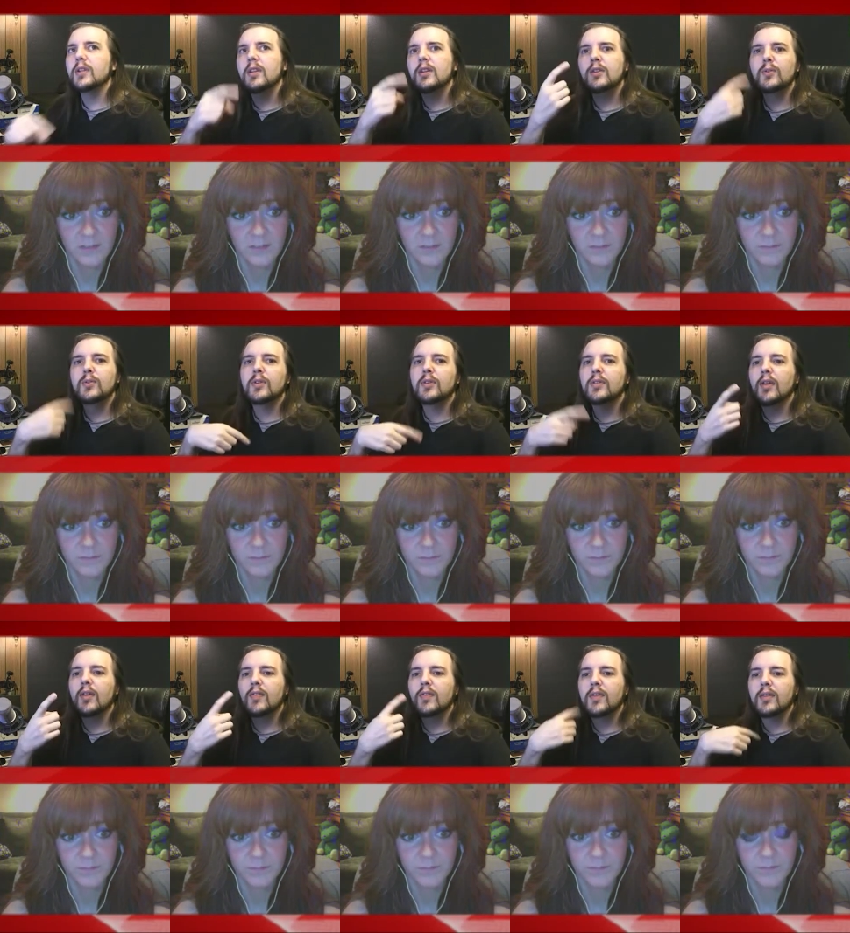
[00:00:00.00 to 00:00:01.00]
Speaker 1: they do the,
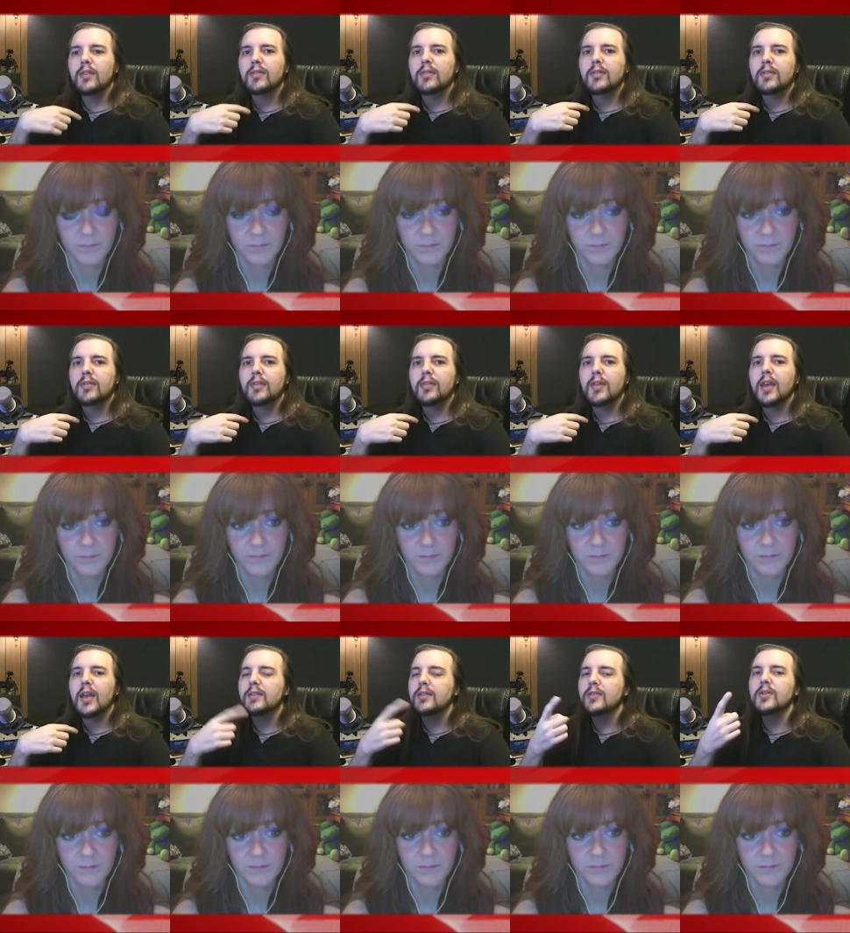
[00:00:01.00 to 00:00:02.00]
the, the the
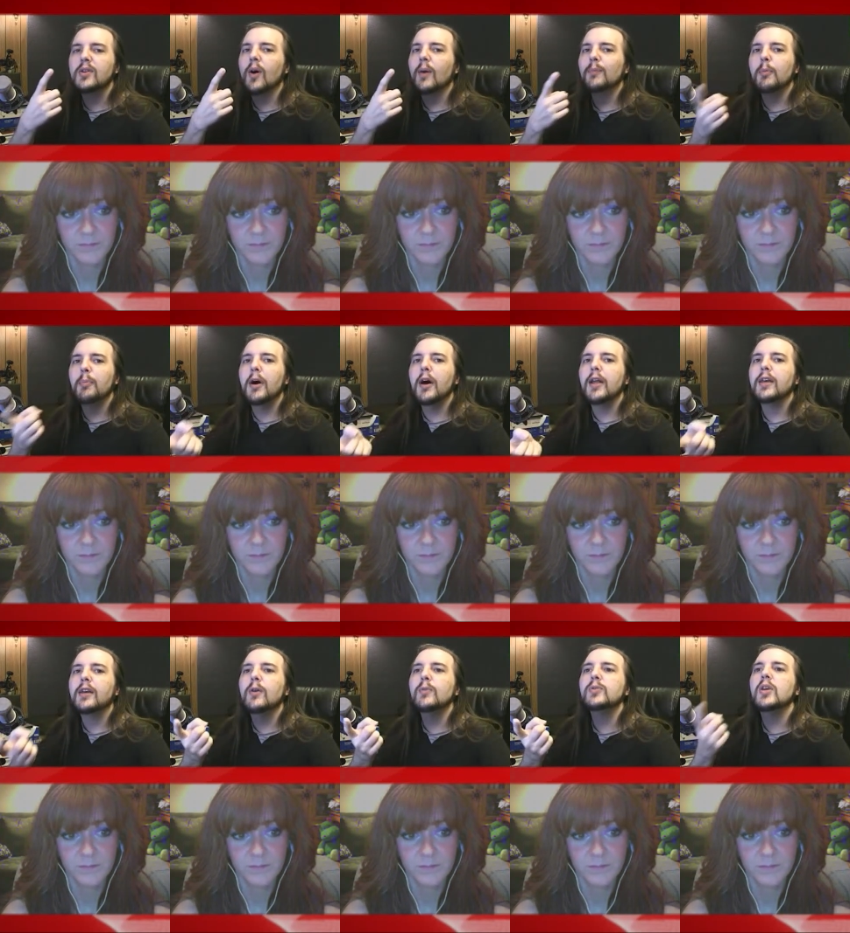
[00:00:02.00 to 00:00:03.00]
thing it doesn't go up the butt
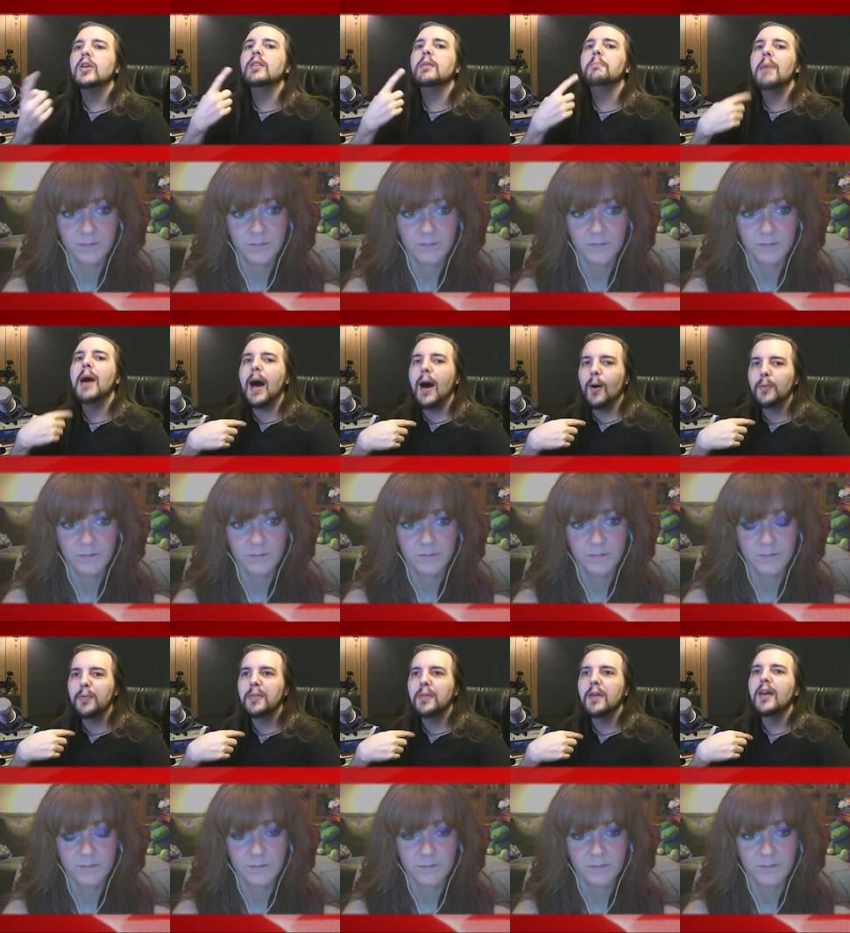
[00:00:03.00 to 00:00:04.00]
it goes in the
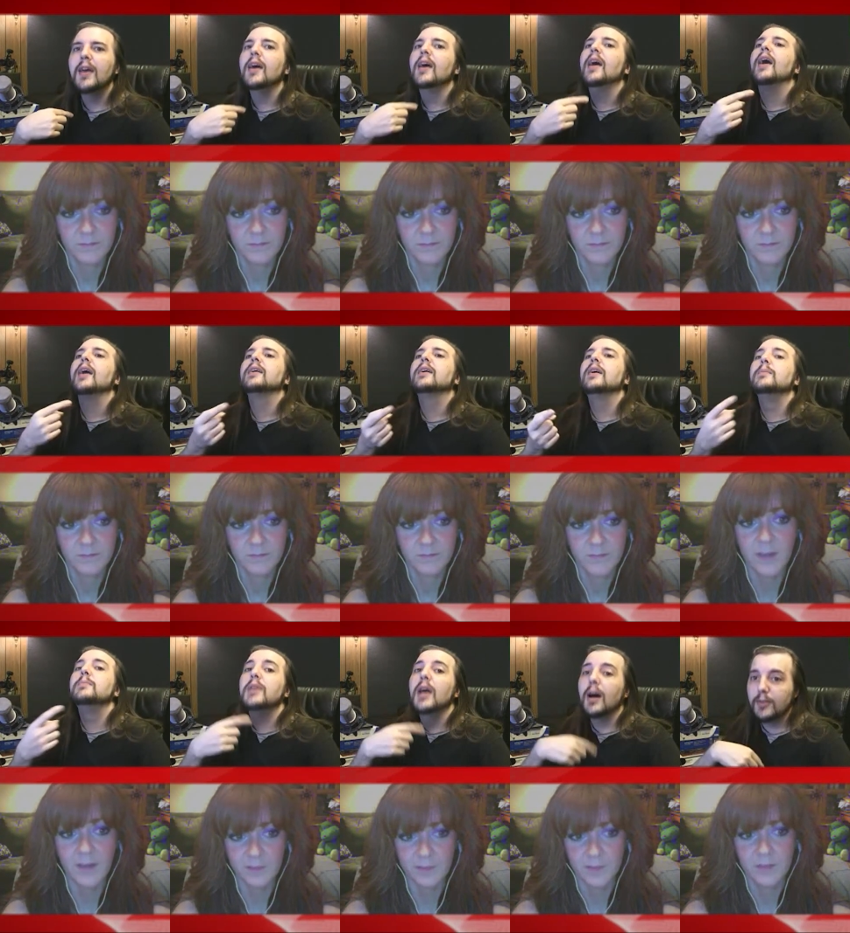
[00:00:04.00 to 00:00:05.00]
mouth and
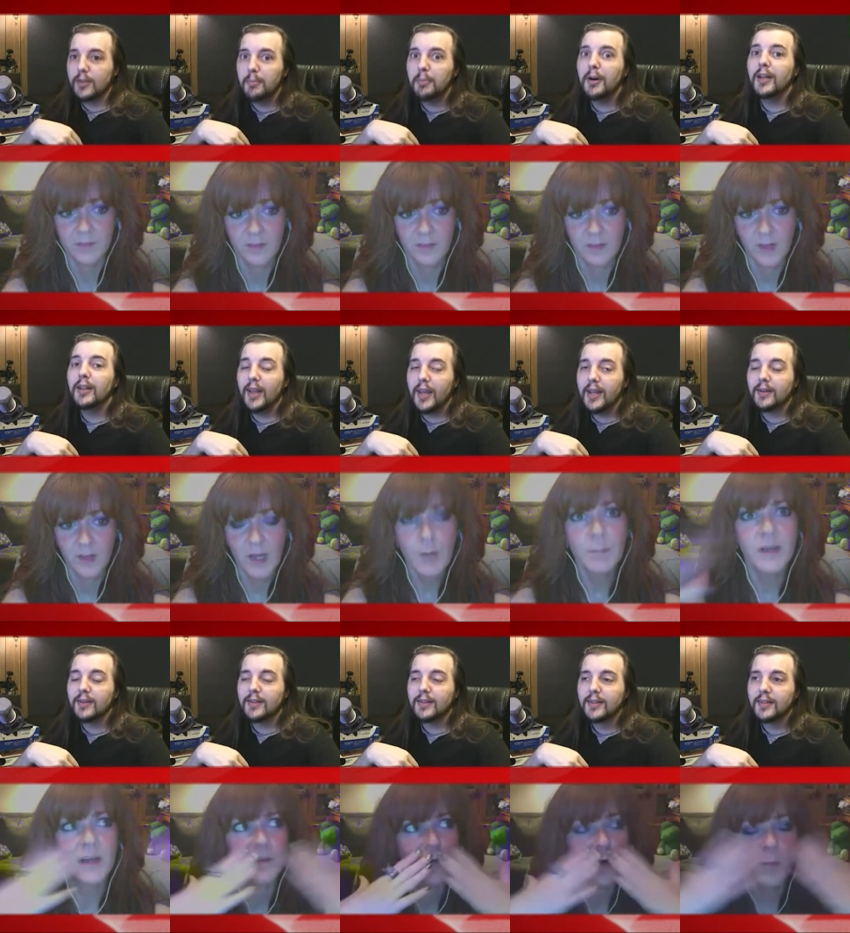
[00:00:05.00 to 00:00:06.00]
comes yes. out the butt
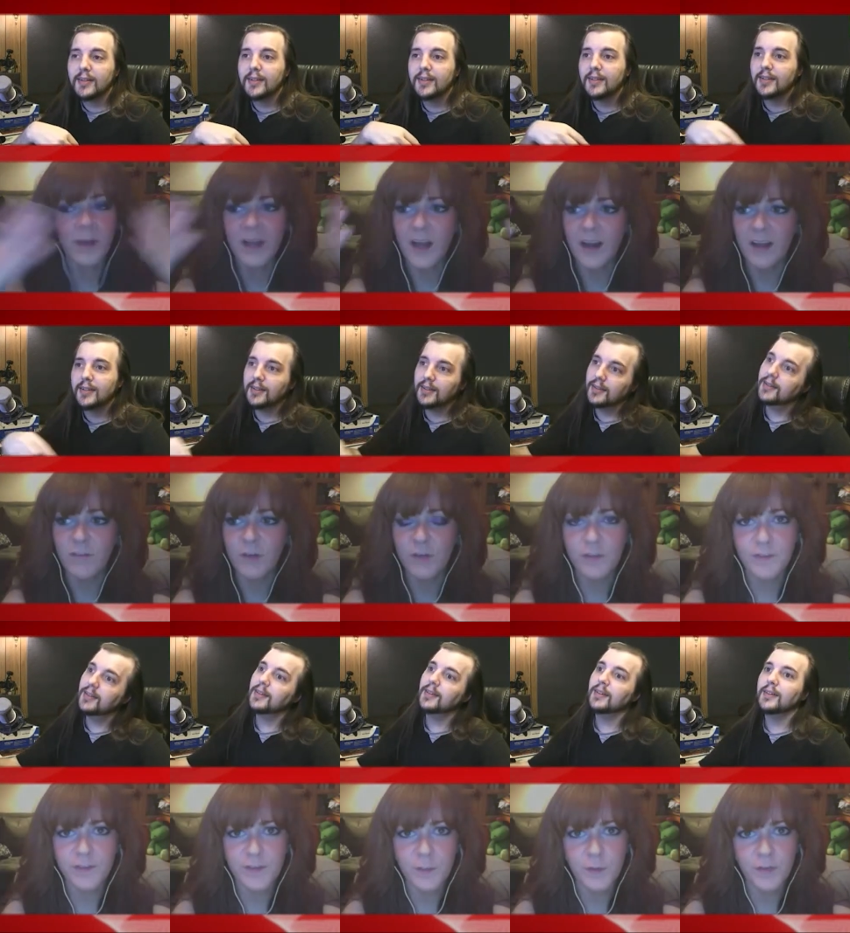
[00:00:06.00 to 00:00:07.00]
later because
Speaker 2: oh my god have you
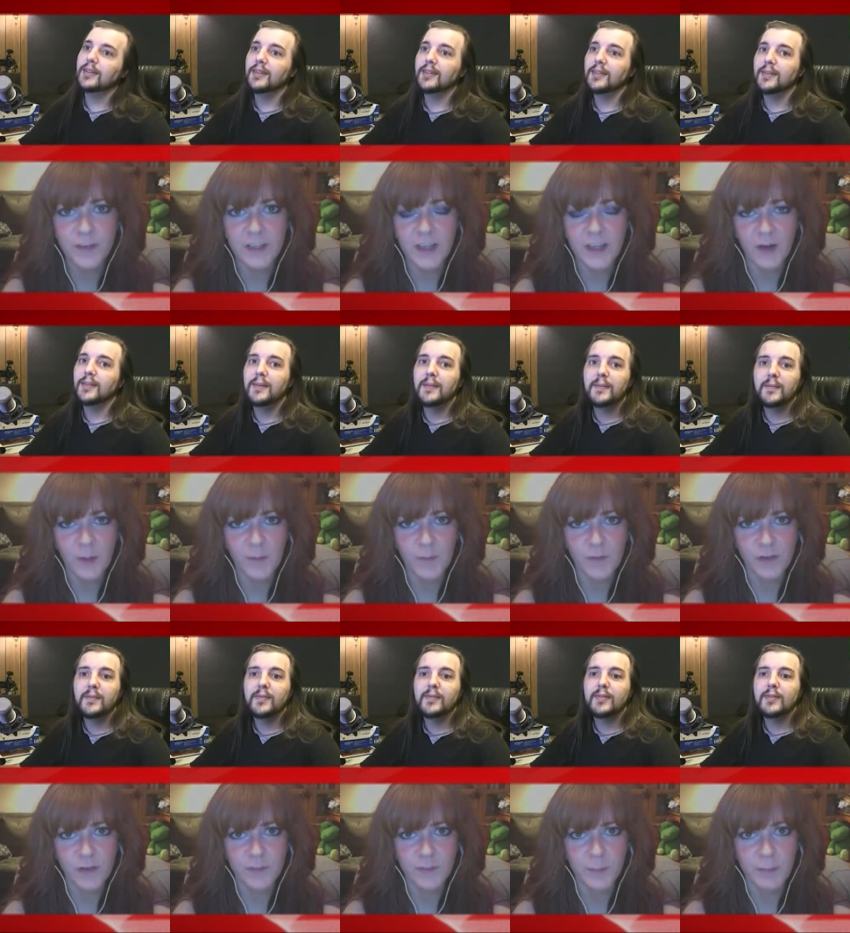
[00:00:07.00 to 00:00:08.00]
ever seen the movie cloudy with a
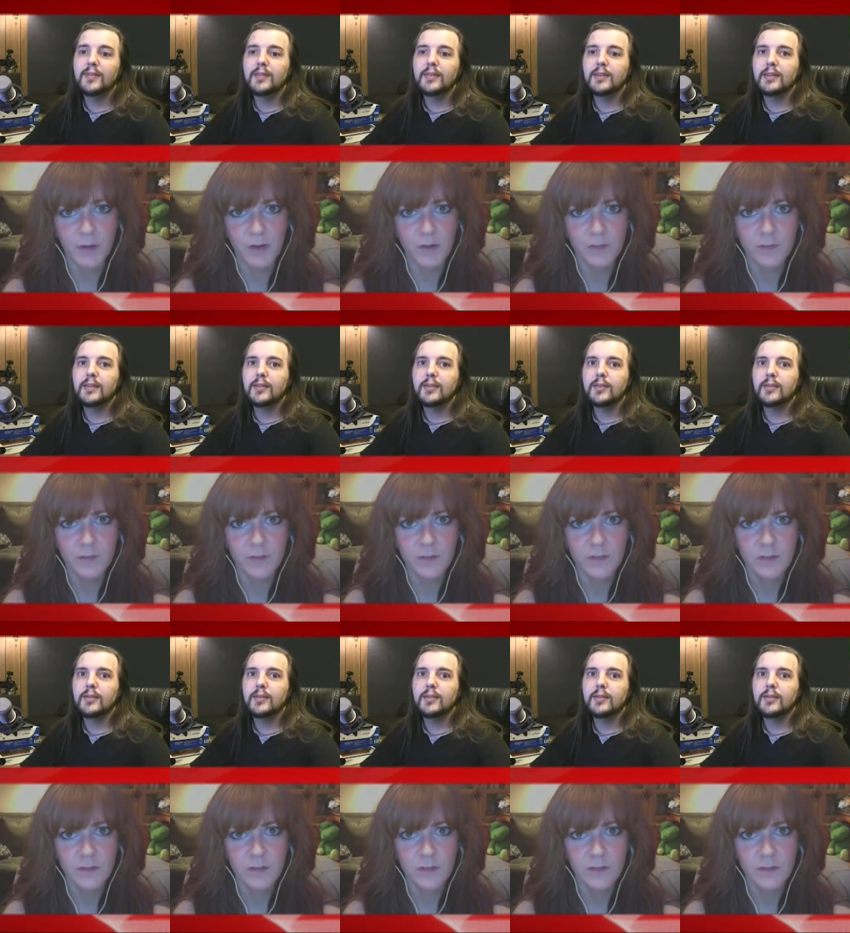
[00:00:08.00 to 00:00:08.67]
chance of meatballs